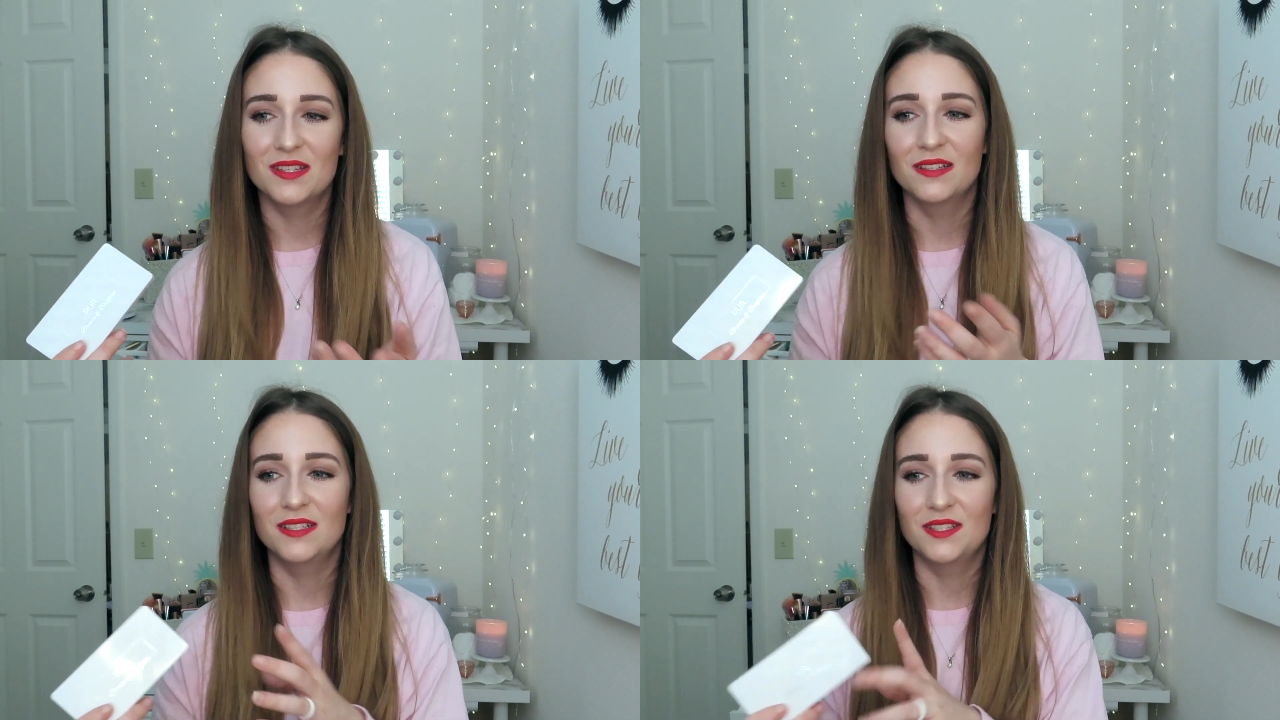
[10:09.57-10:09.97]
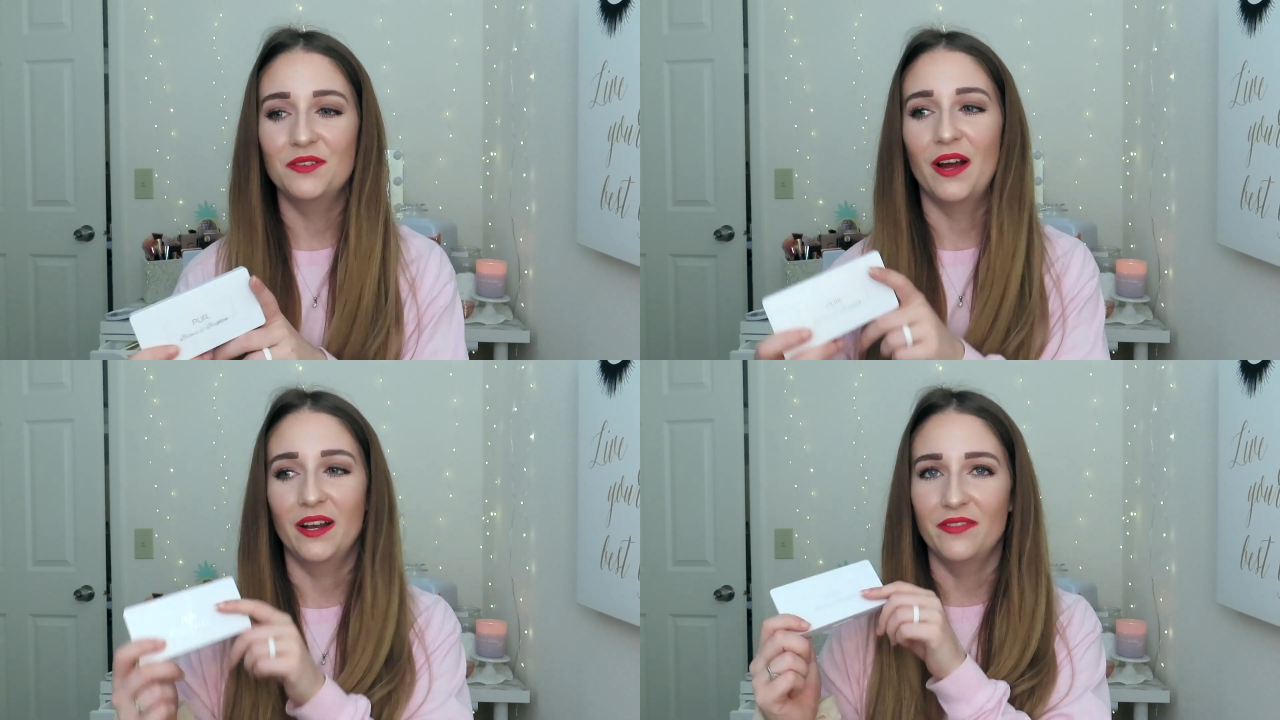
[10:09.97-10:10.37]
at least you
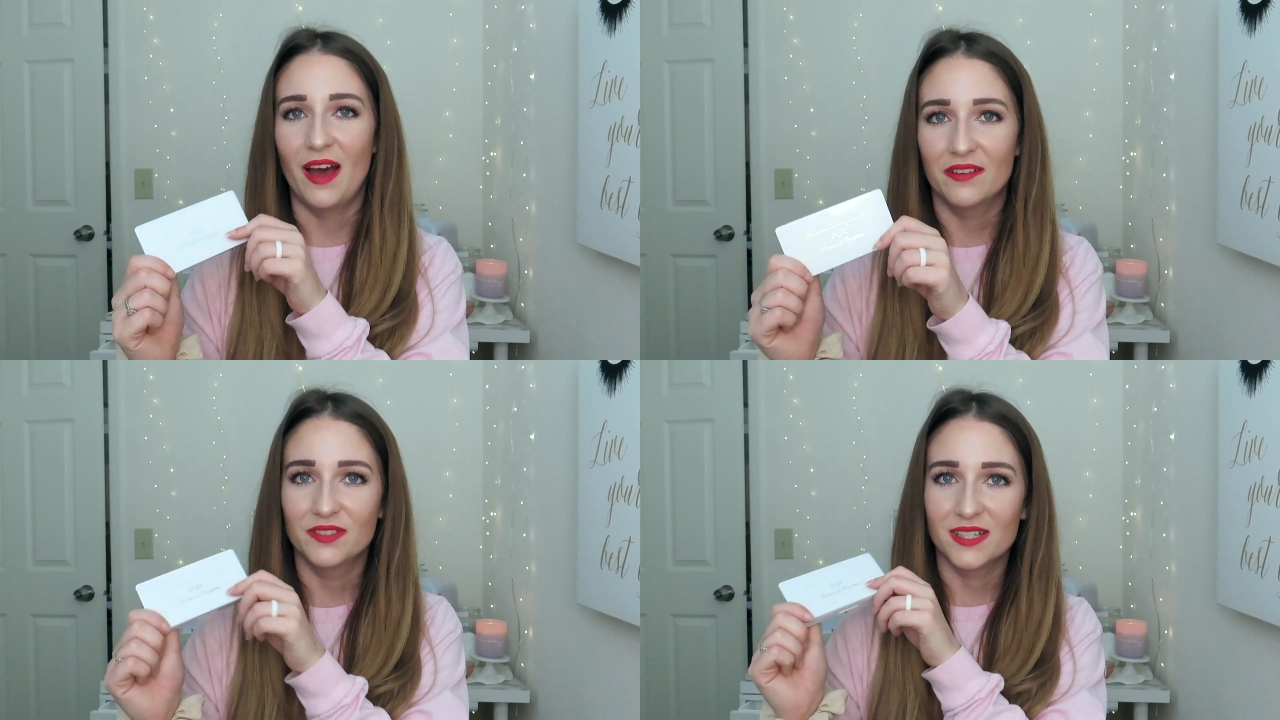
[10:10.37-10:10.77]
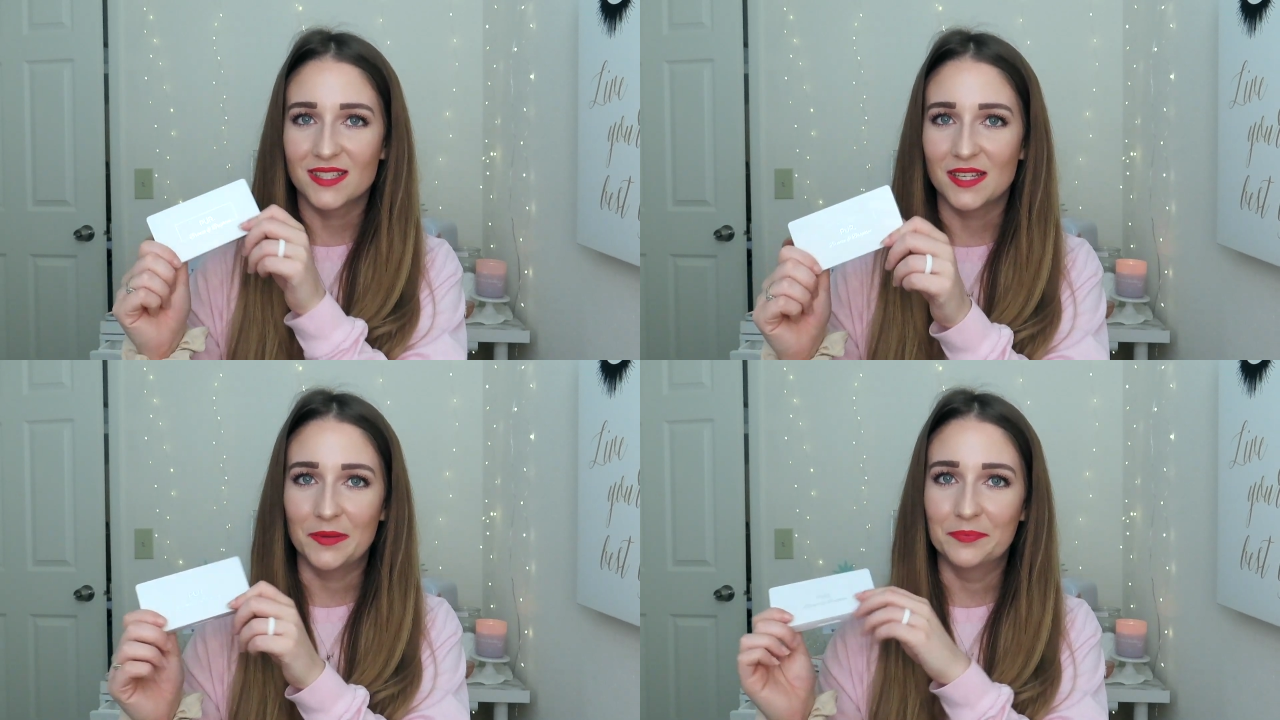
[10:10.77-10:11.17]
kind of have like
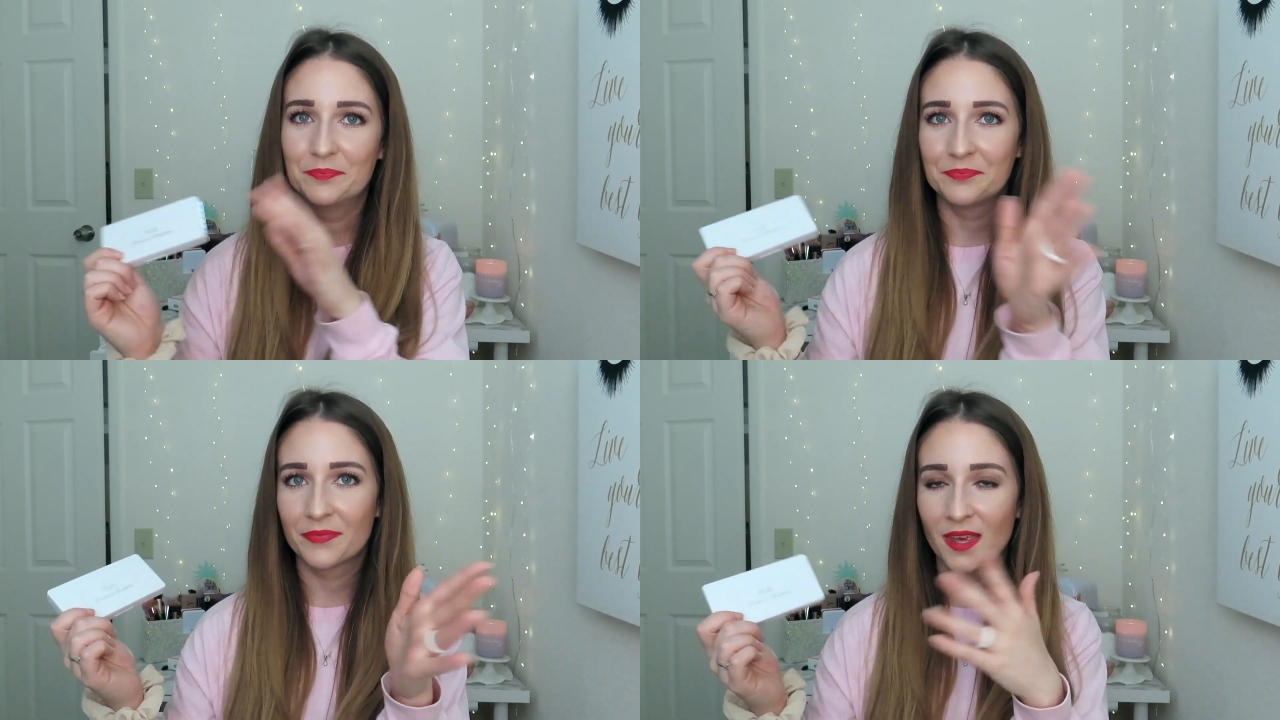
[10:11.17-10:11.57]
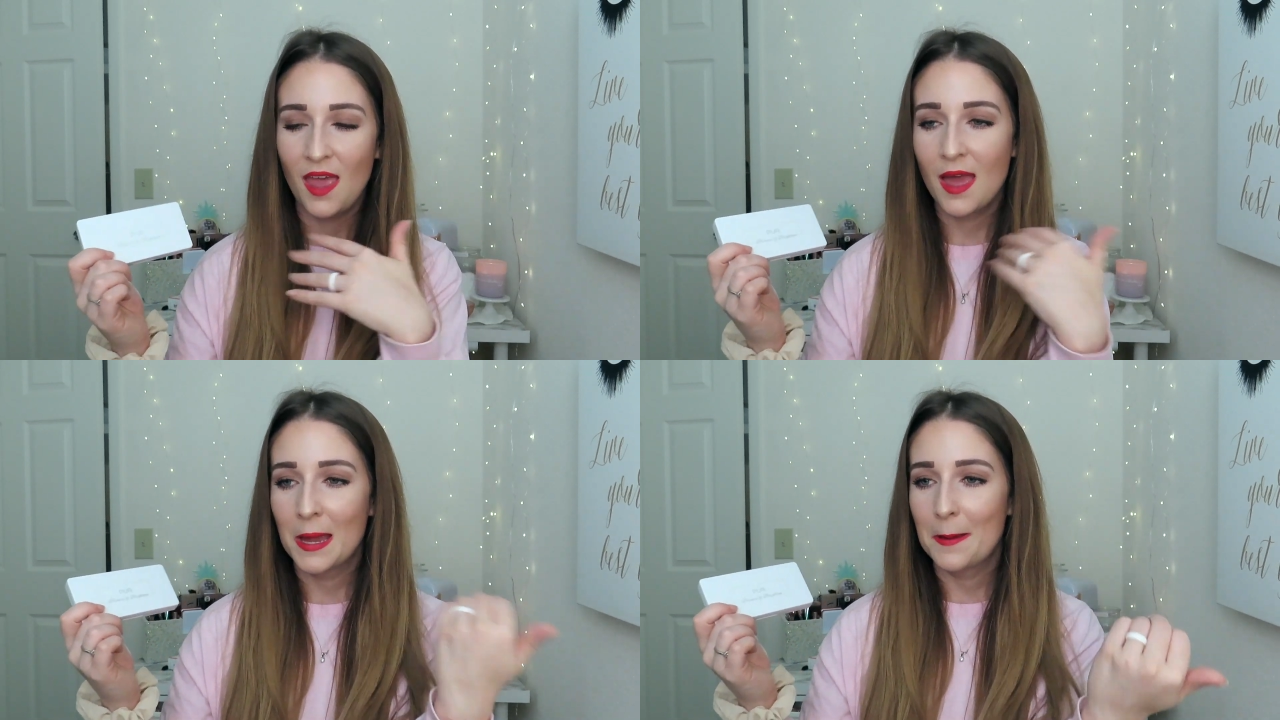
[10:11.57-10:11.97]
some
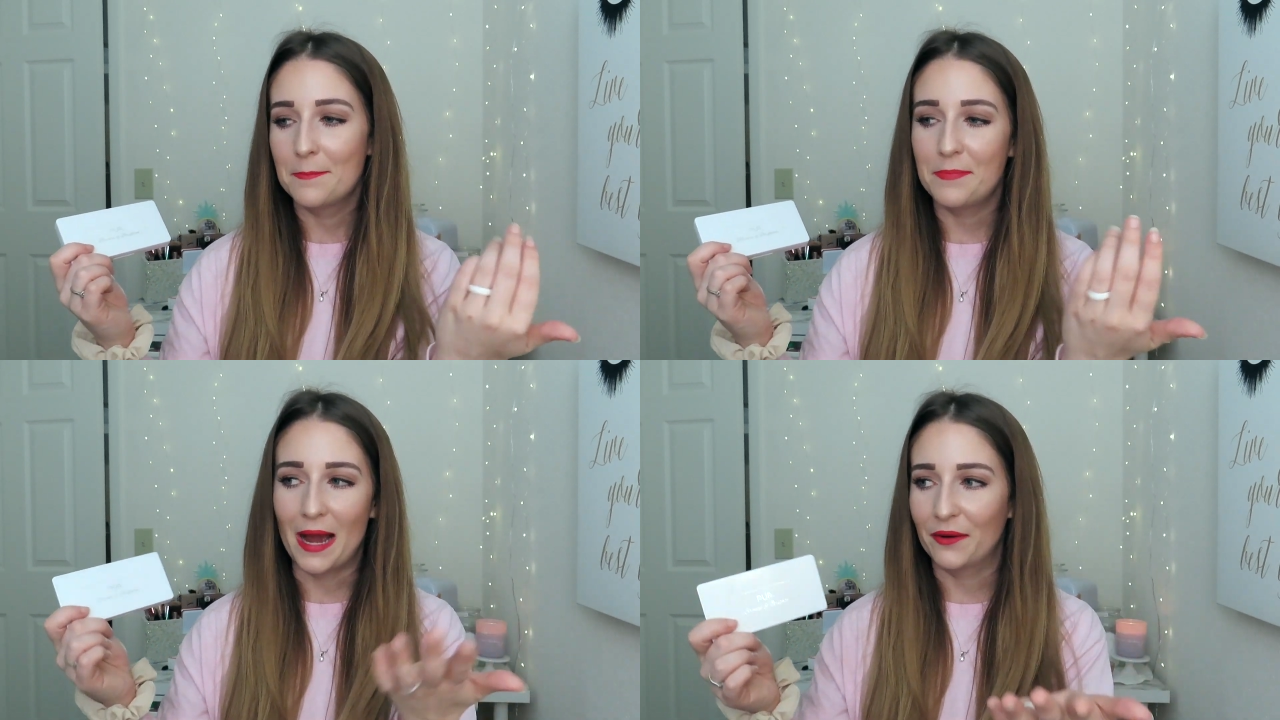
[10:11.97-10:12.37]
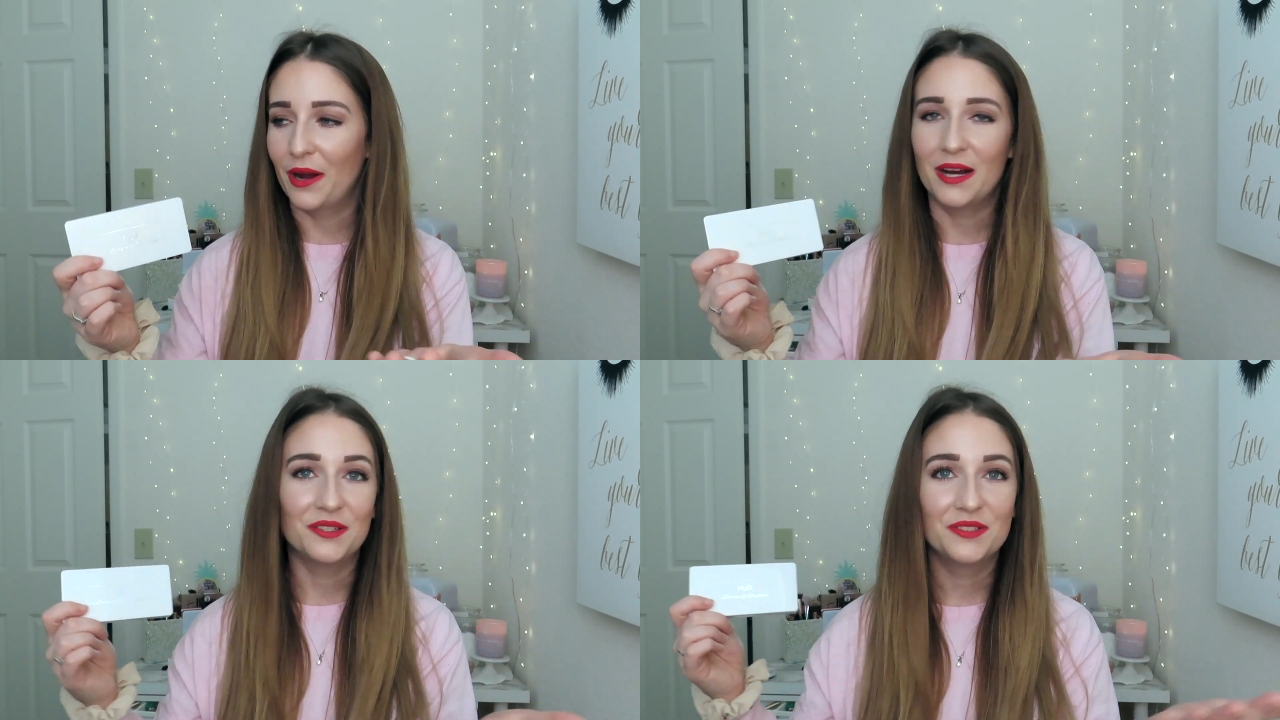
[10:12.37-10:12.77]

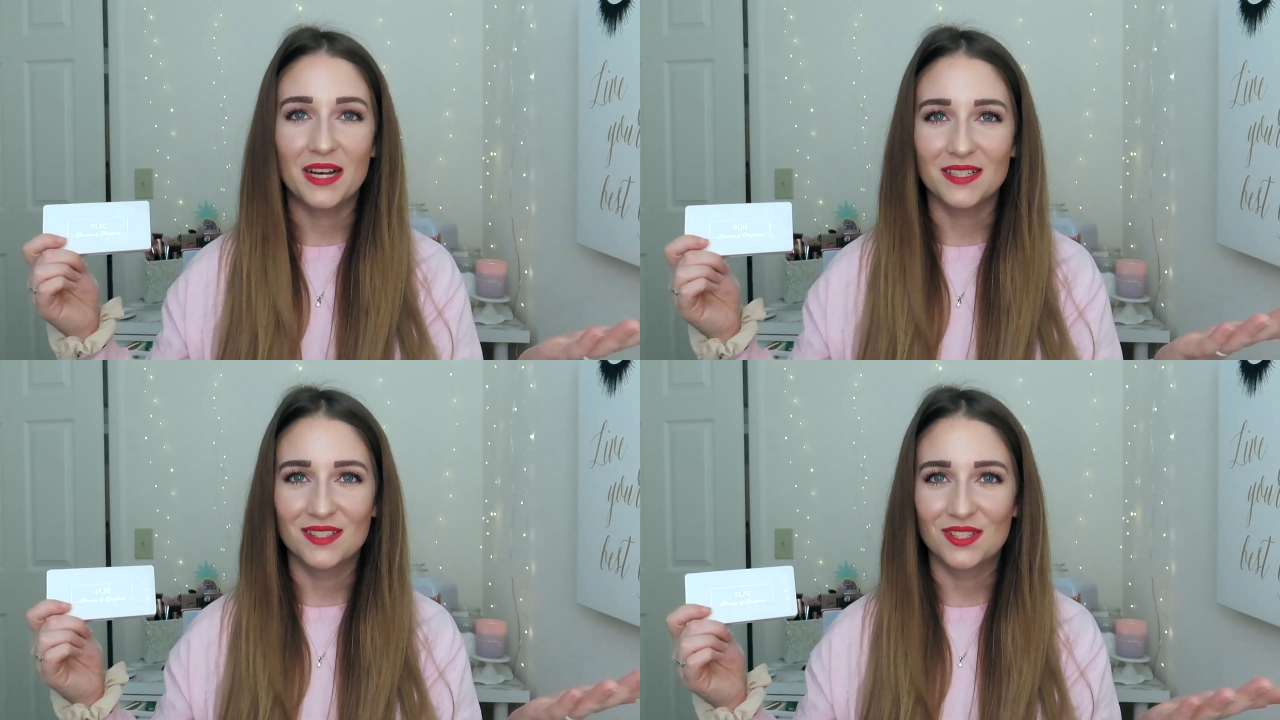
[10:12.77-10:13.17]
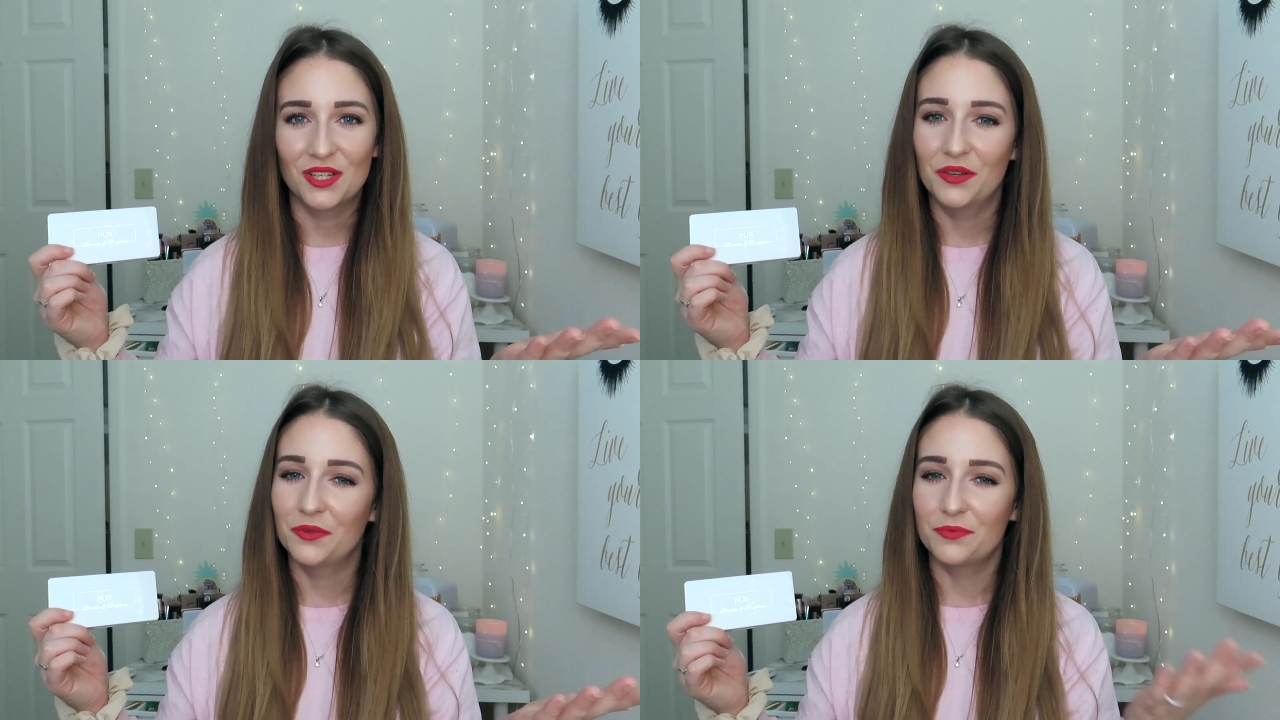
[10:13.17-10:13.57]
background as
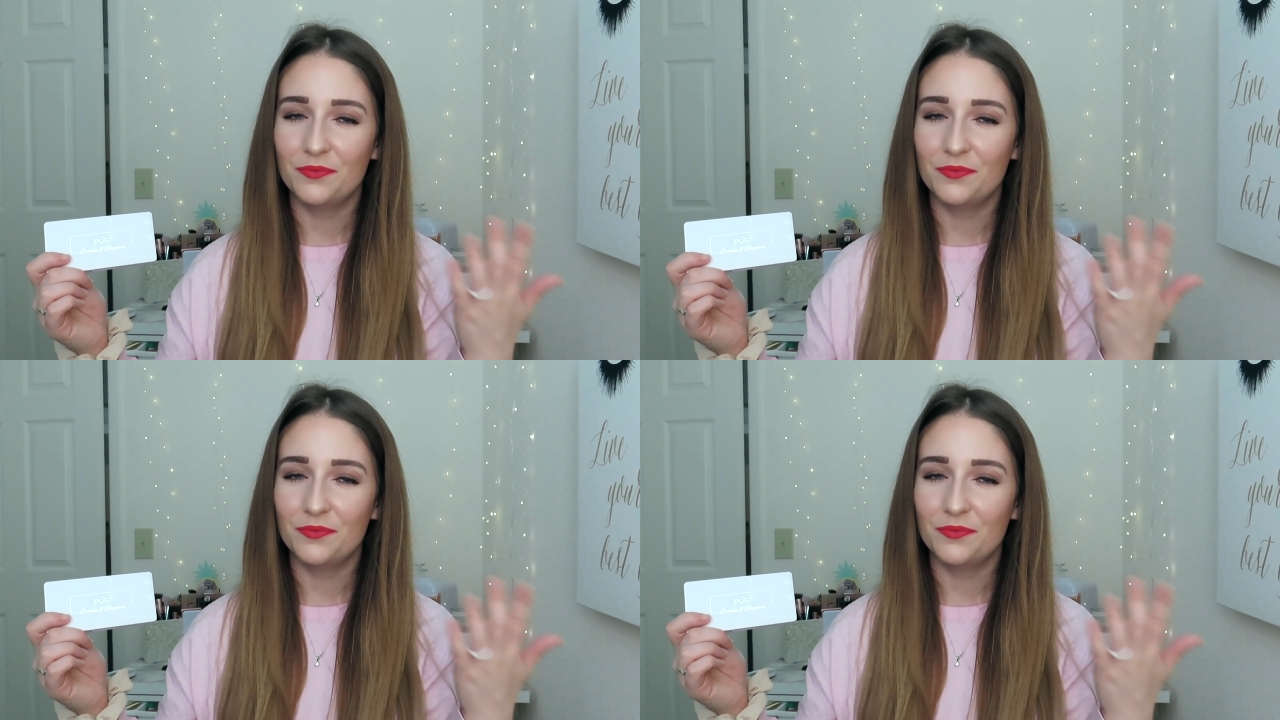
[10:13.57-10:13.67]
to